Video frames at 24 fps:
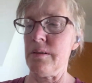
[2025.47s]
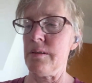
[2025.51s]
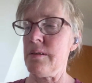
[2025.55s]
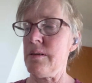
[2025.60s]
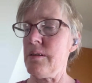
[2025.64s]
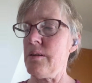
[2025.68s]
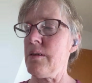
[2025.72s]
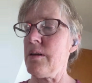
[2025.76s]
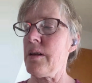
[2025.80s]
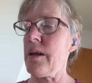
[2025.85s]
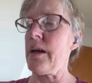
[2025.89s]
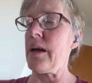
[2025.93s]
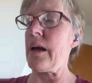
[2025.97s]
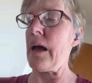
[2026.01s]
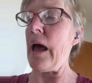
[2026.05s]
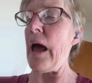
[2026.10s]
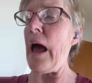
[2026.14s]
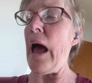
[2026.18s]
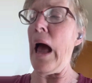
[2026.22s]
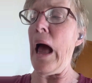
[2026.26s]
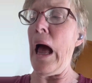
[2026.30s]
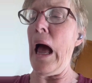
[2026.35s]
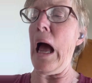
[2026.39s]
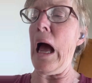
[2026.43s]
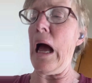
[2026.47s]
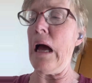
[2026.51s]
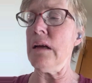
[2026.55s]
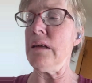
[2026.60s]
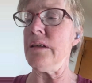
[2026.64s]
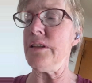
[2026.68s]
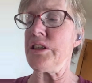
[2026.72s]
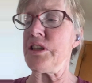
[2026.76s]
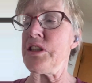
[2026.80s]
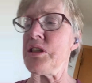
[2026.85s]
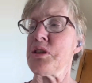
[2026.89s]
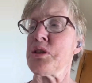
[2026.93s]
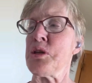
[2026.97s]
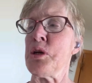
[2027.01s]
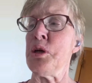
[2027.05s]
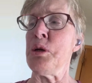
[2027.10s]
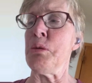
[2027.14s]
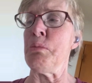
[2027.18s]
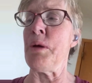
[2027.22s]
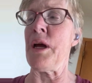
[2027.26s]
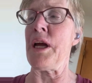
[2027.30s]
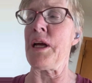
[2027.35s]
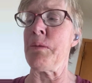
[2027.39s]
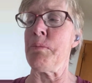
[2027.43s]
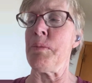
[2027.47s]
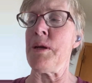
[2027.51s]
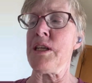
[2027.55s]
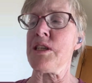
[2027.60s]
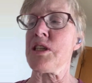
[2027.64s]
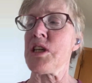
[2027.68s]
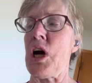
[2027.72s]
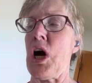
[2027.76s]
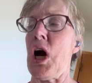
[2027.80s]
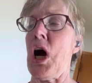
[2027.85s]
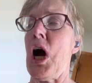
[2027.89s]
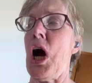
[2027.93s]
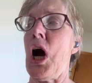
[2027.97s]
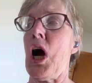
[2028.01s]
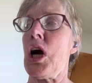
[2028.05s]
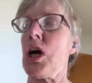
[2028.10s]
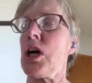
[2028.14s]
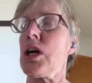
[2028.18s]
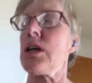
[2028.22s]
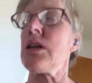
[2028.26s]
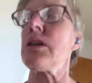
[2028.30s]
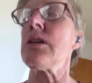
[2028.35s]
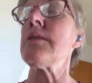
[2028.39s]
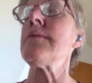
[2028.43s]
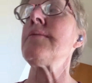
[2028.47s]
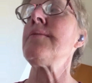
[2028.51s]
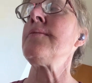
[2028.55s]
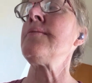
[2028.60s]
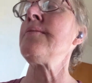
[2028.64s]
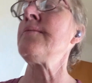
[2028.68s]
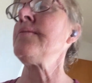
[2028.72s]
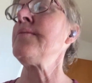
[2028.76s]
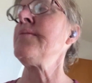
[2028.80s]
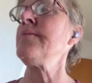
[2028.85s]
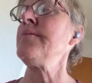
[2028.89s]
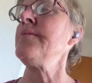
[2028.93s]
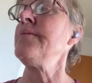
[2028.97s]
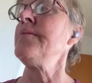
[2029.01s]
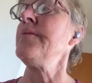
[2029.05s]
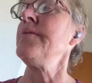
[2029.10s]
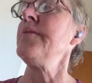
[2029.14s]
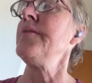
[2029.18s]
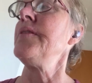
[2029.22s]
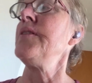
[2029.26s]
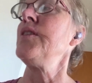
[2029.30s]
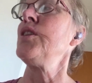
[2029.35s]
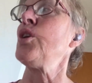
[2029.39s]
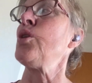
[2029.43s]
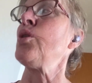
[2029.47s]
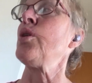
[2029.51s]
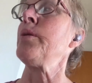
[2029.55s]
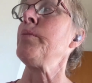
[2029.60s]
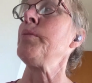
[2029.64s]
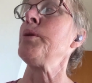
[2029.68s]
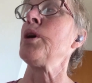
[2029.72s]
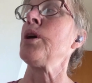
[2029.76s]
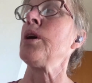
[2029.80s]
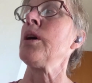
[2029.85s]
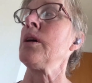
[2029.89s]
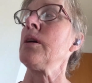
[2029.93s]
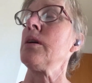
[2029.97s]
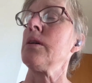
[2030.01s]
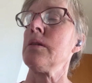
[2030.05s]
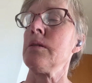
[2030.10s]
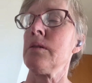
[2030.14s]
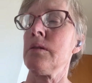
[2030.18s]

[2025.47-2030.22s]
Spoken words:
They're like, she's gonna make me talk. No, I'm not.